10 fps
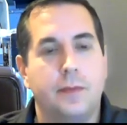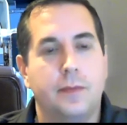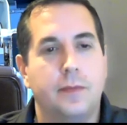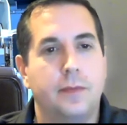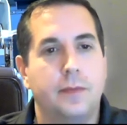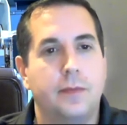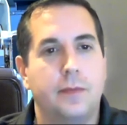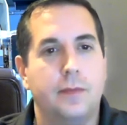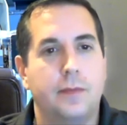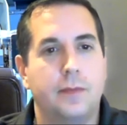
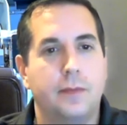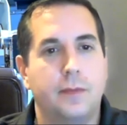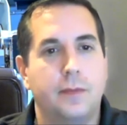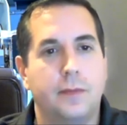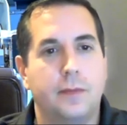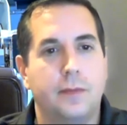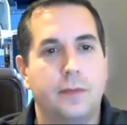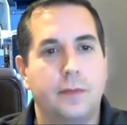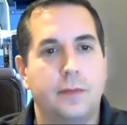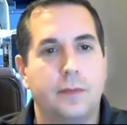
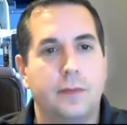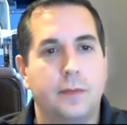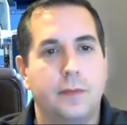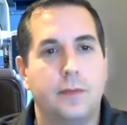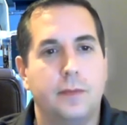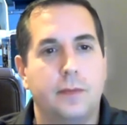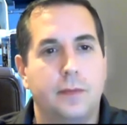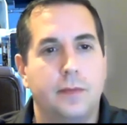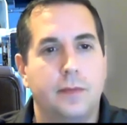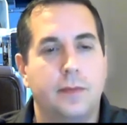
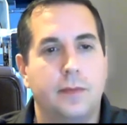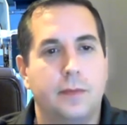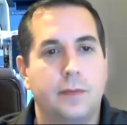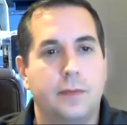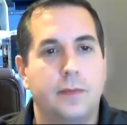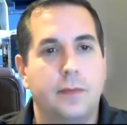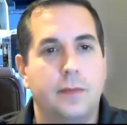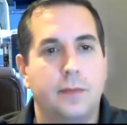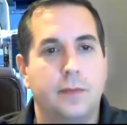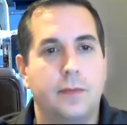
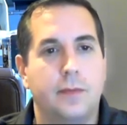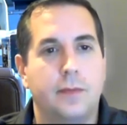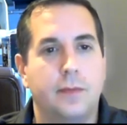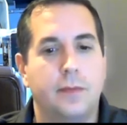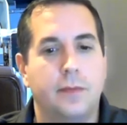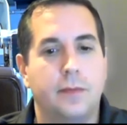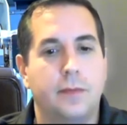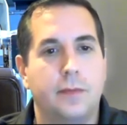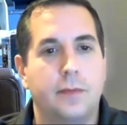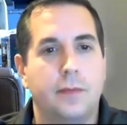
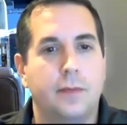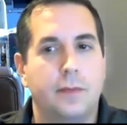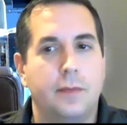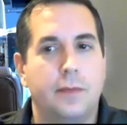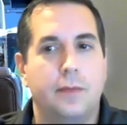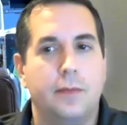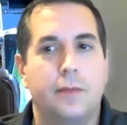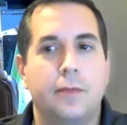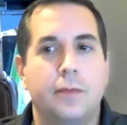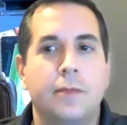
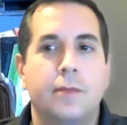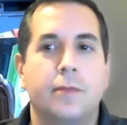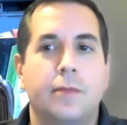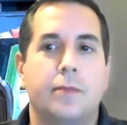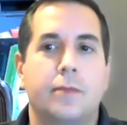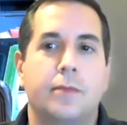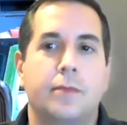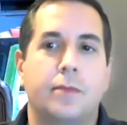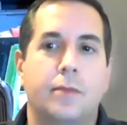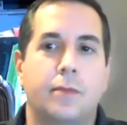
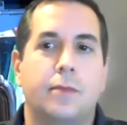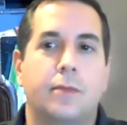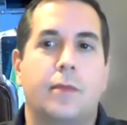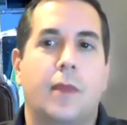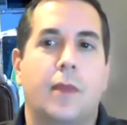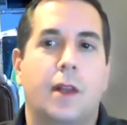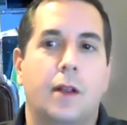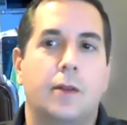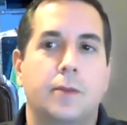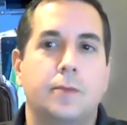The person shown says nothing.